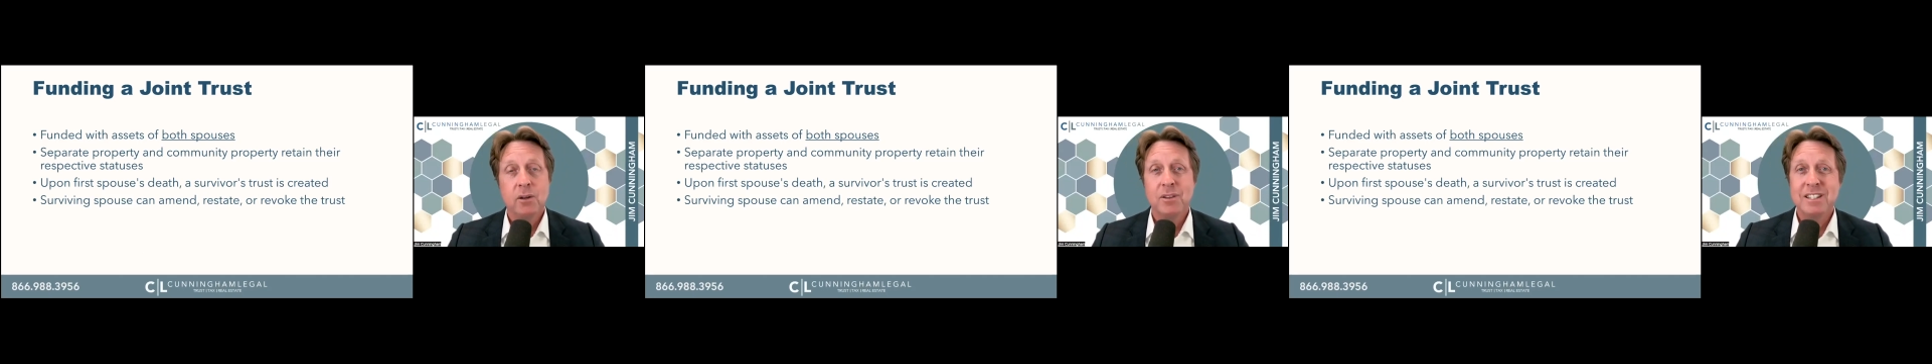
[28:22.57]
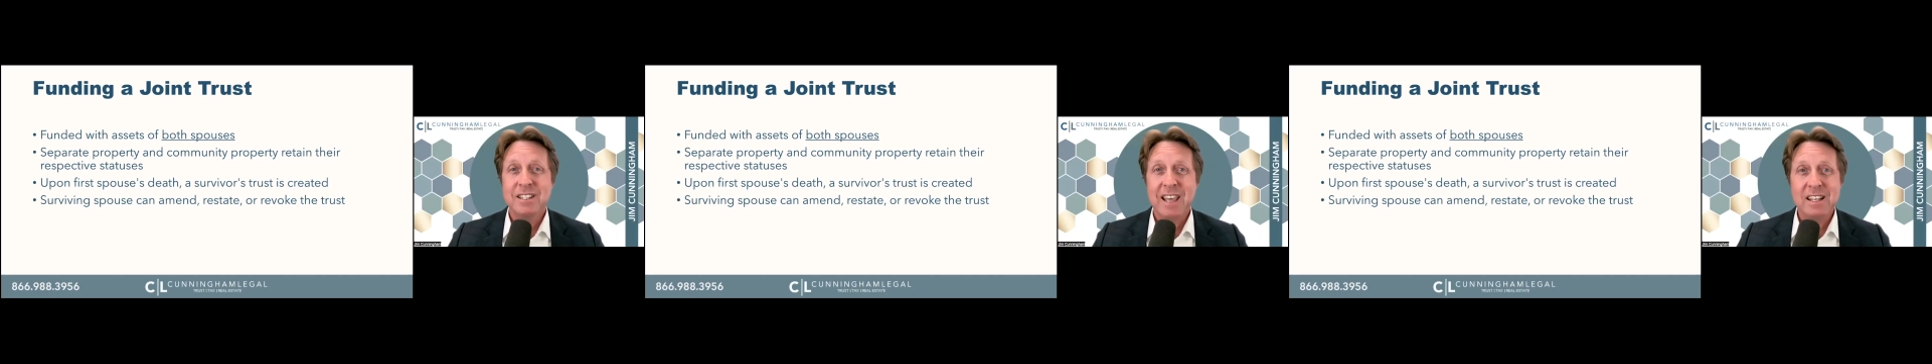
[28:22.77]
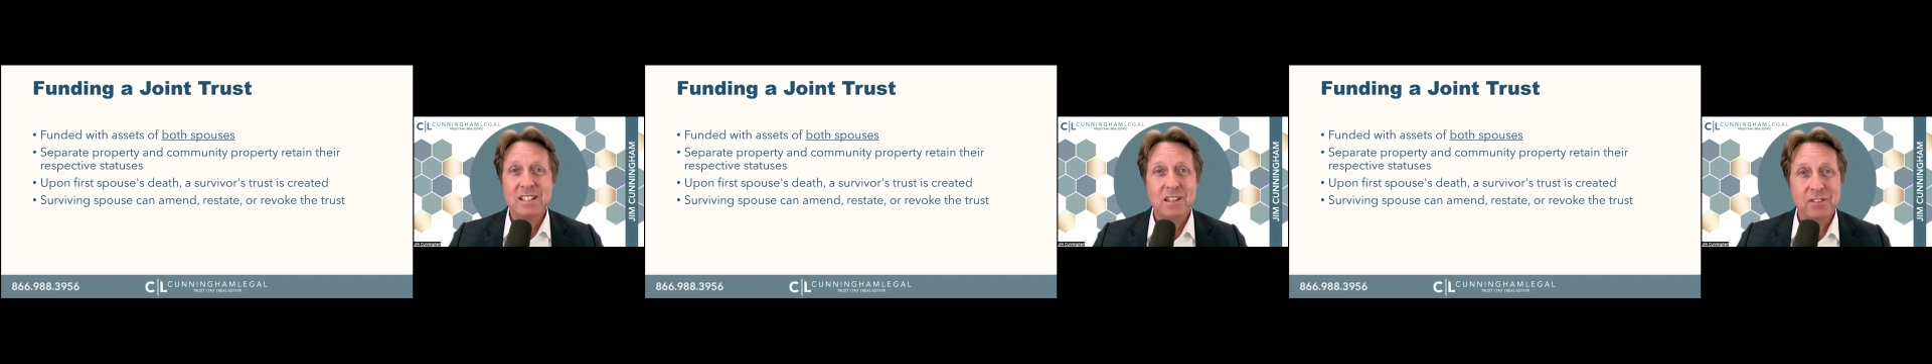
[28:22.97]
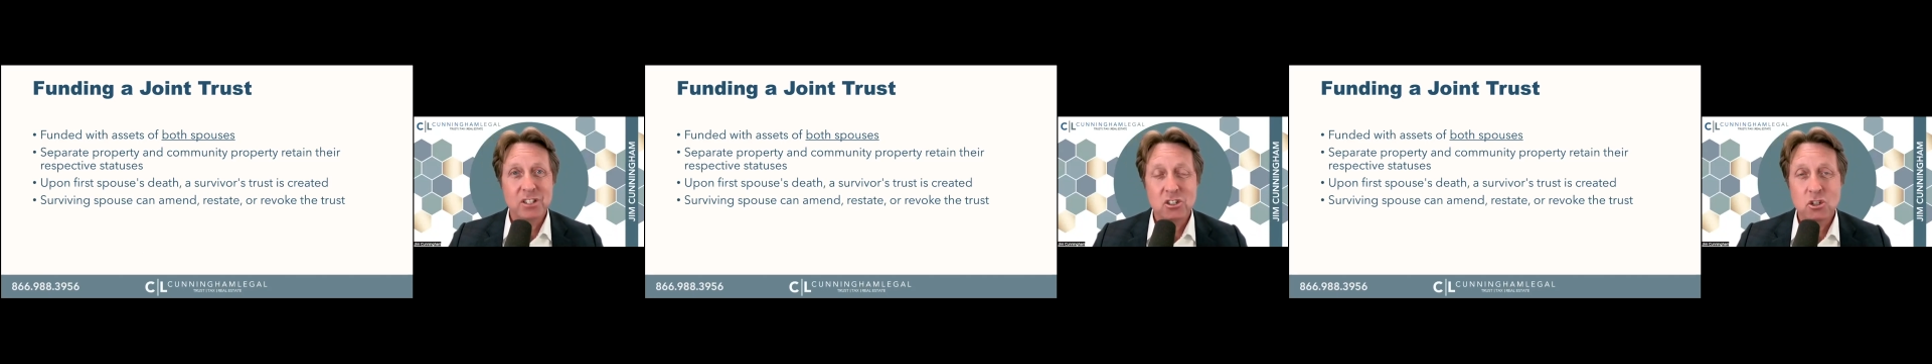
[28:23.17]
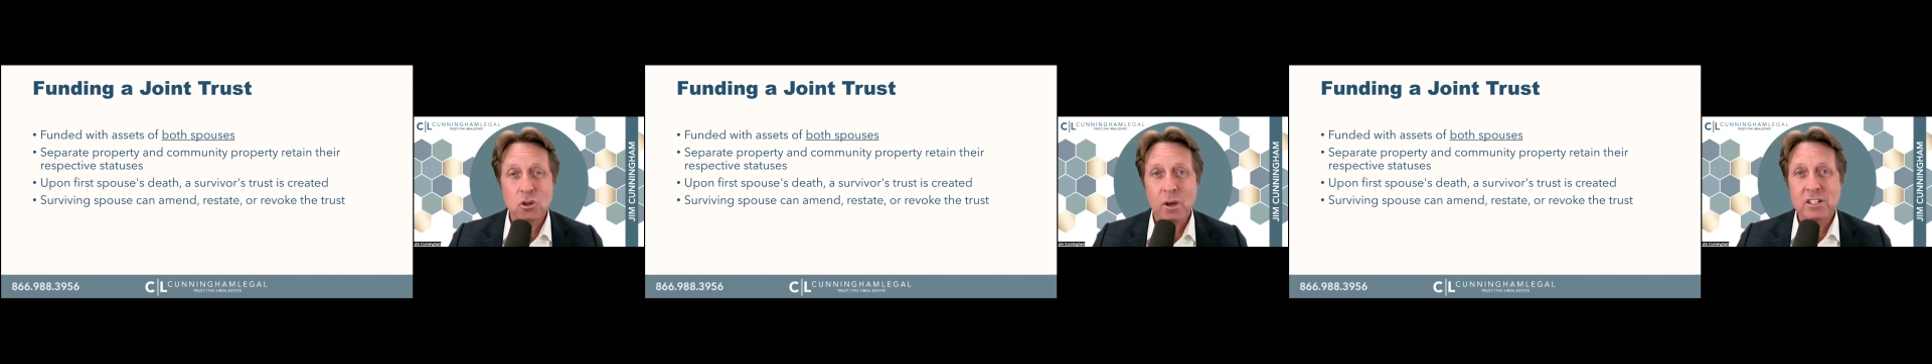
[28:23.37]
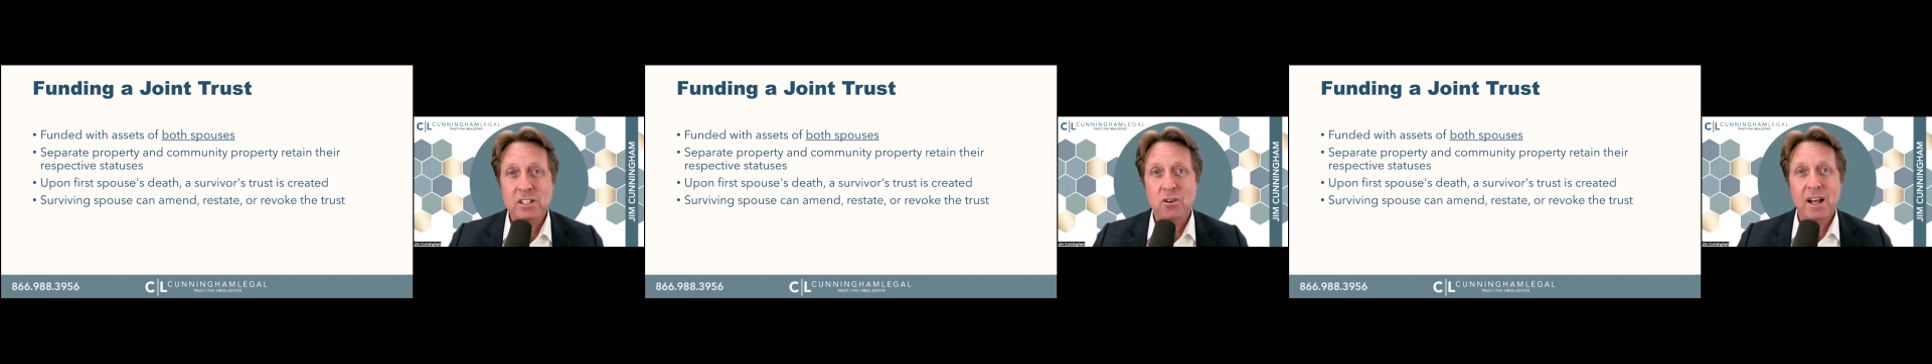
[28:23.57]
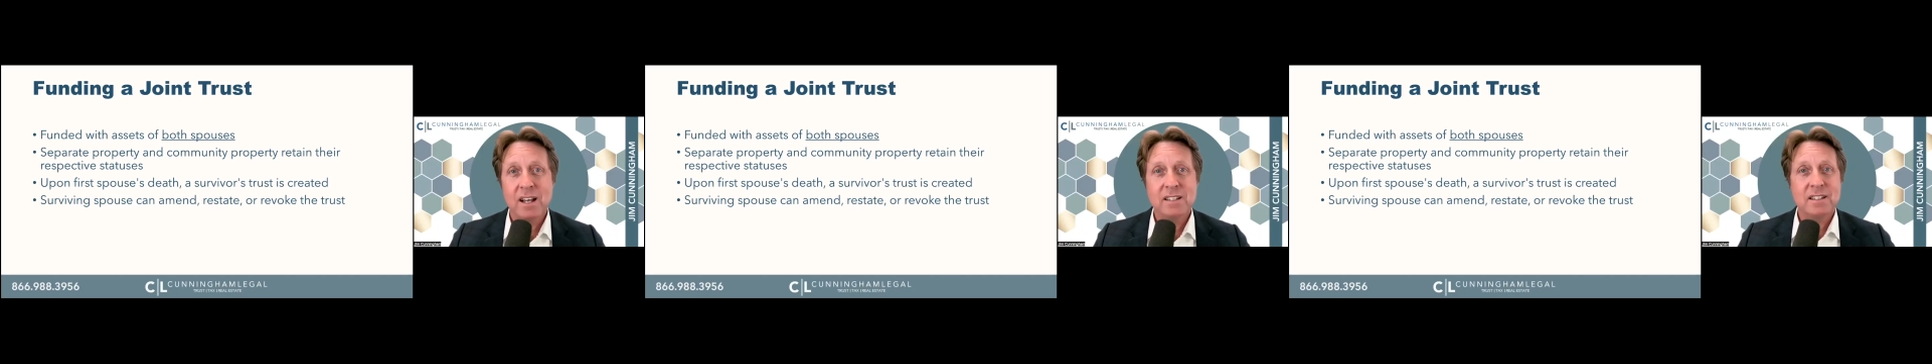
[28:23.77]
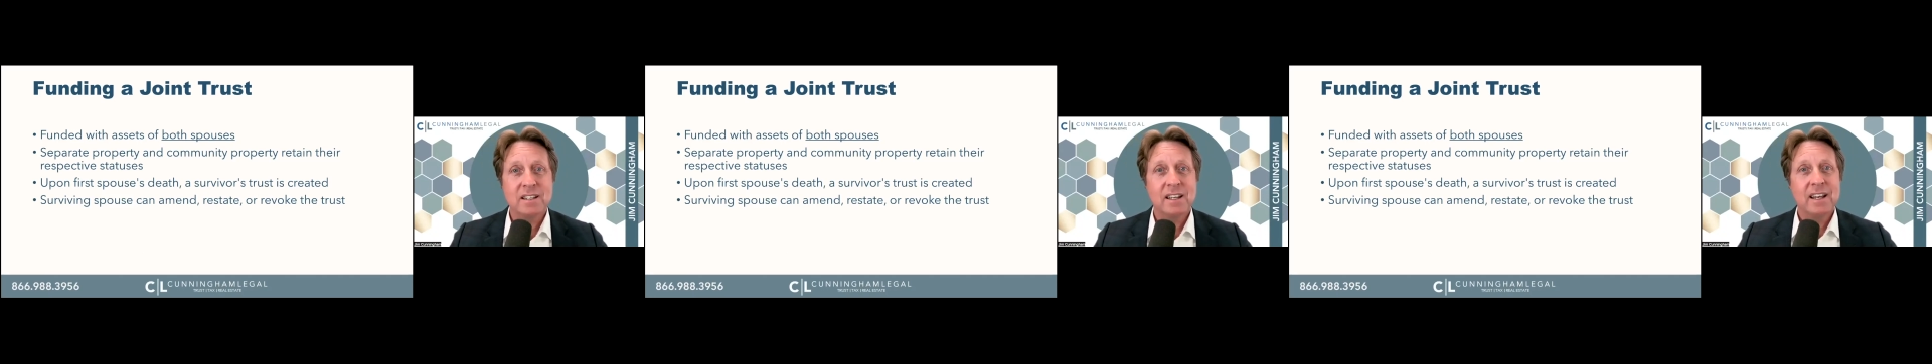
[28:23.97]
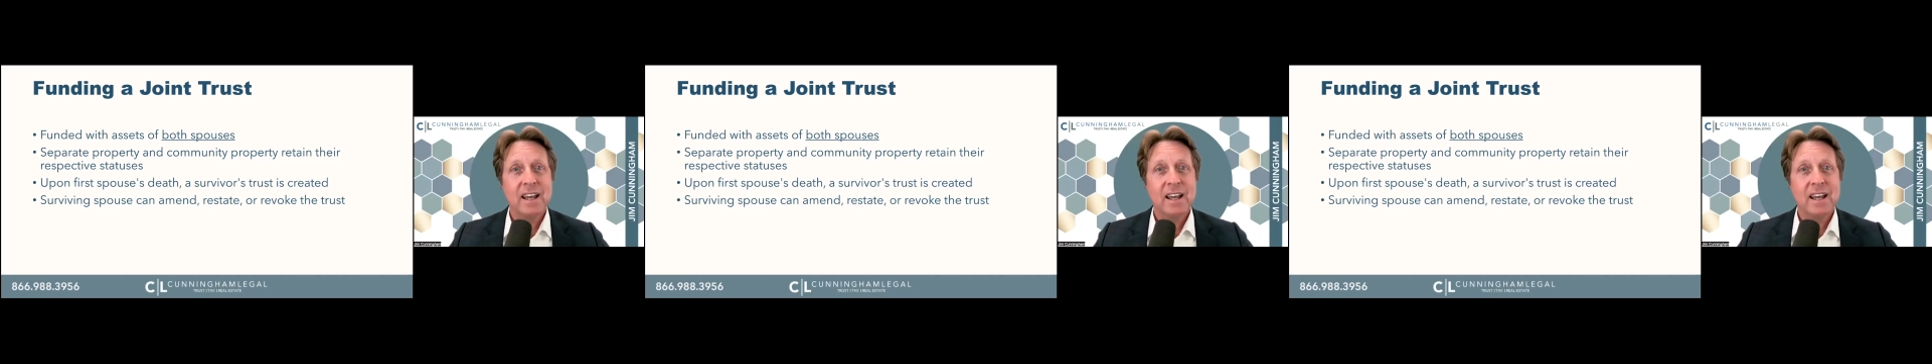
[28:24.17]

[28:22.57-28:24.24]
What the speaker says: this case, if it's a joint trust,